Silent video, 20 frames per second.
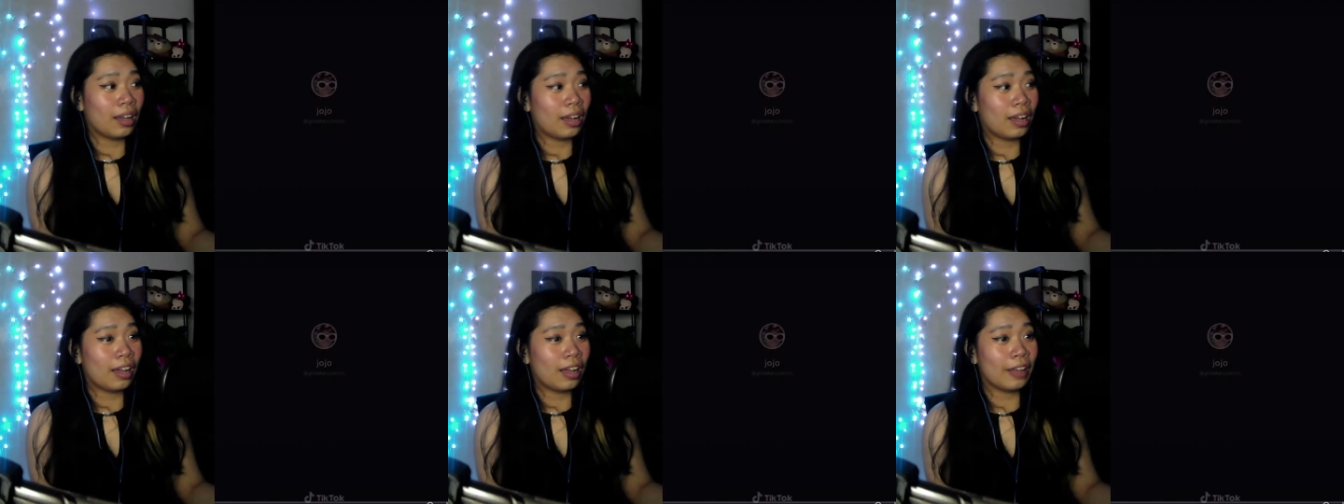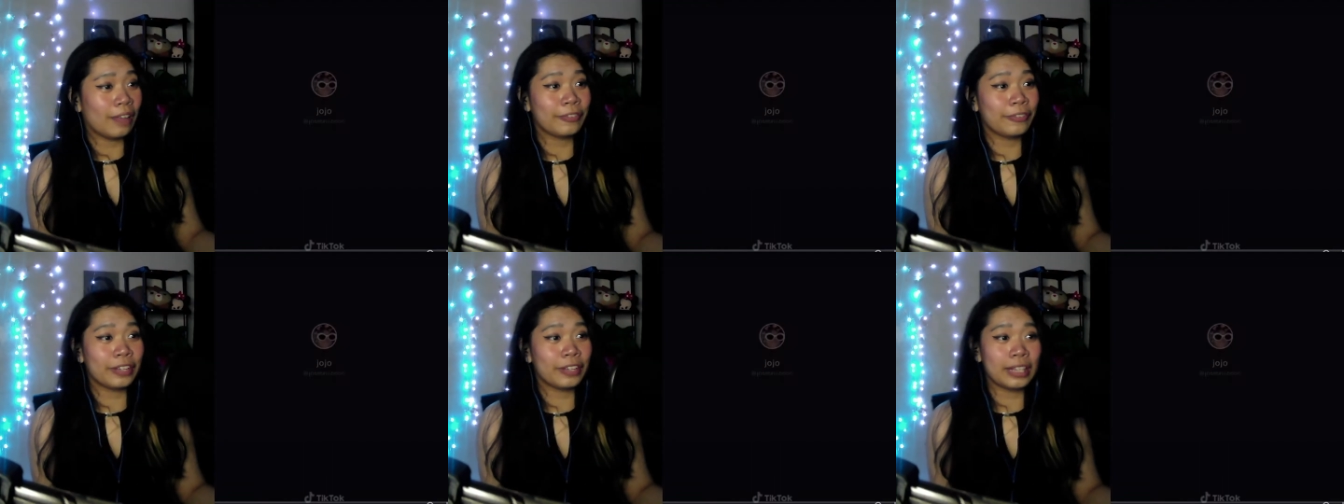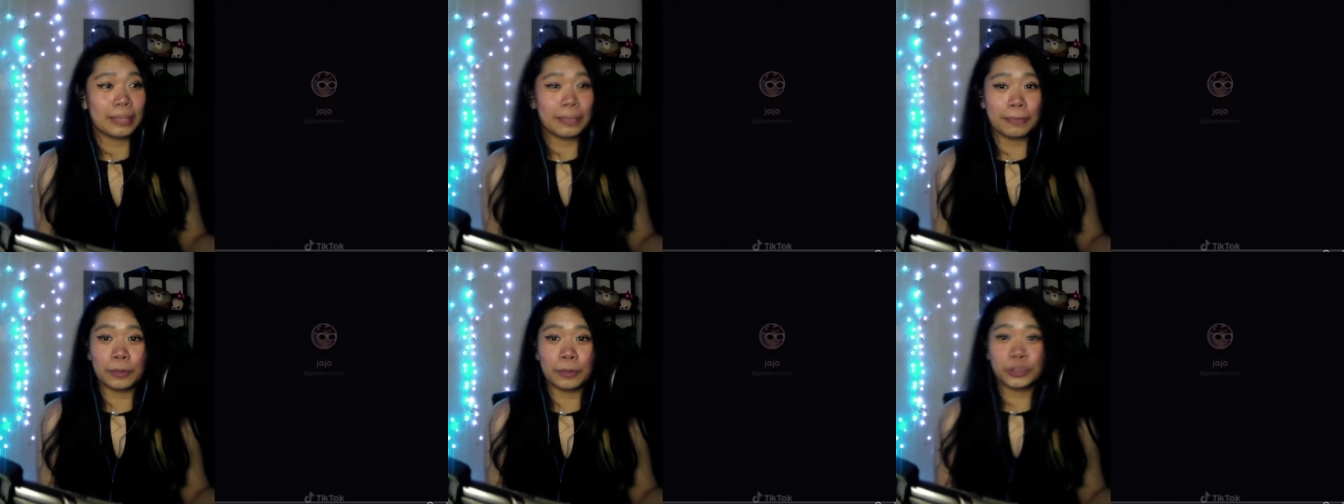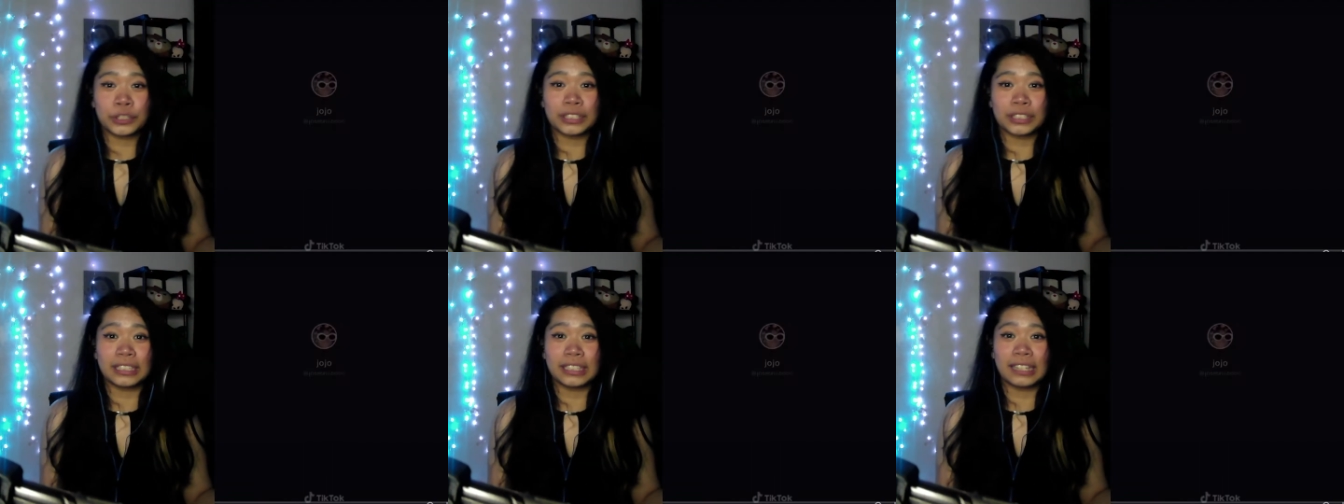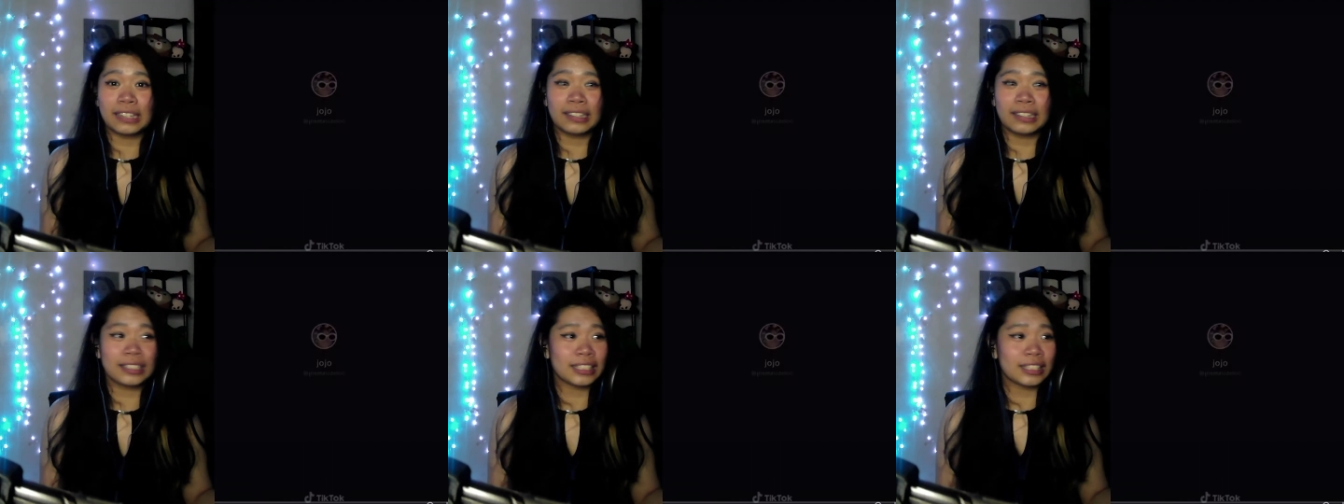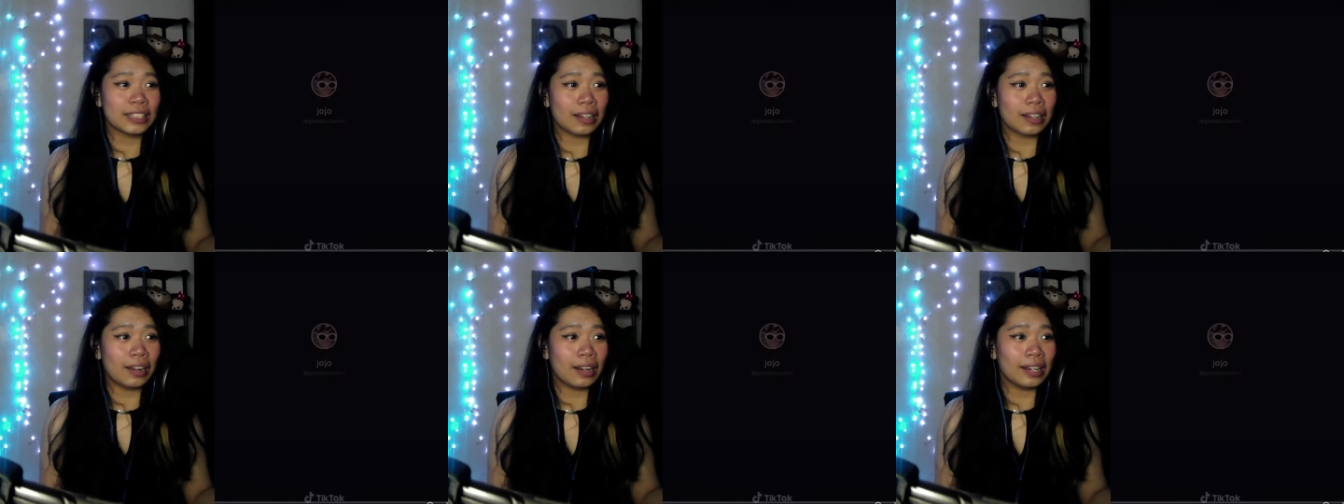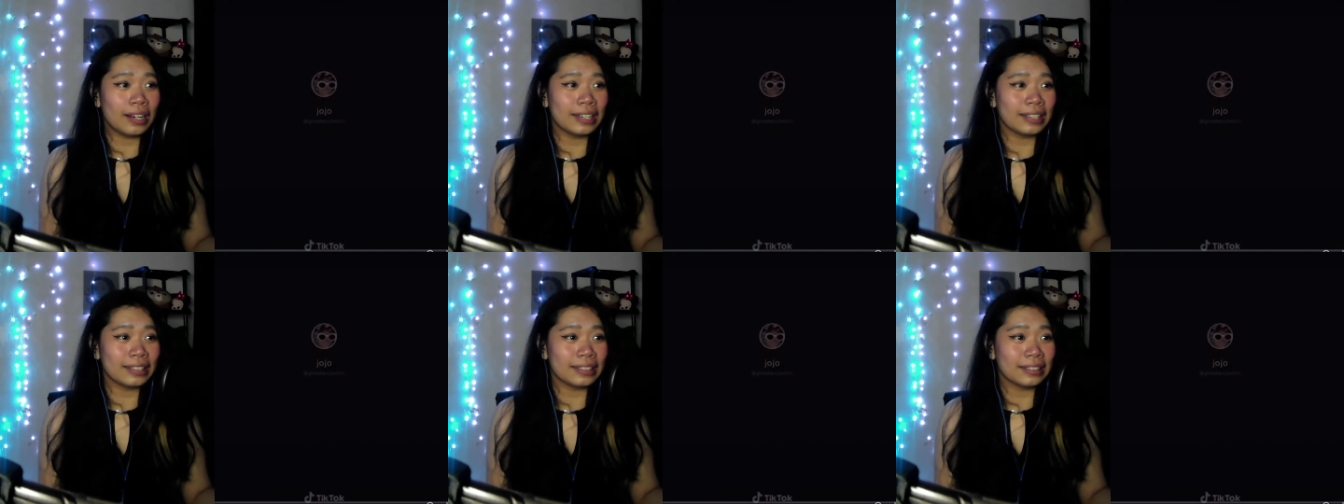I feel emotionally scarred
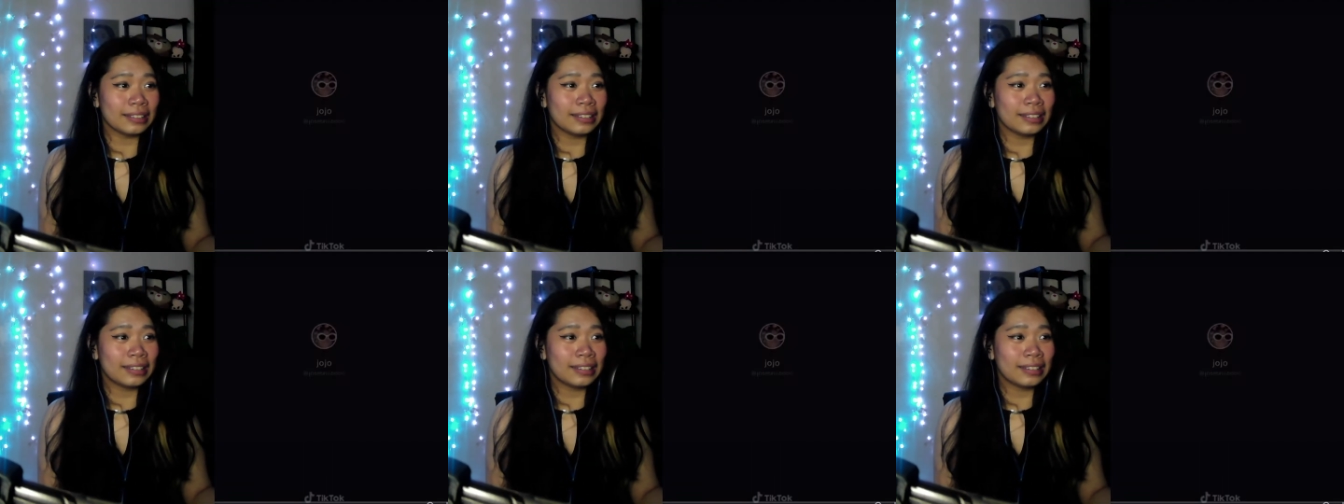because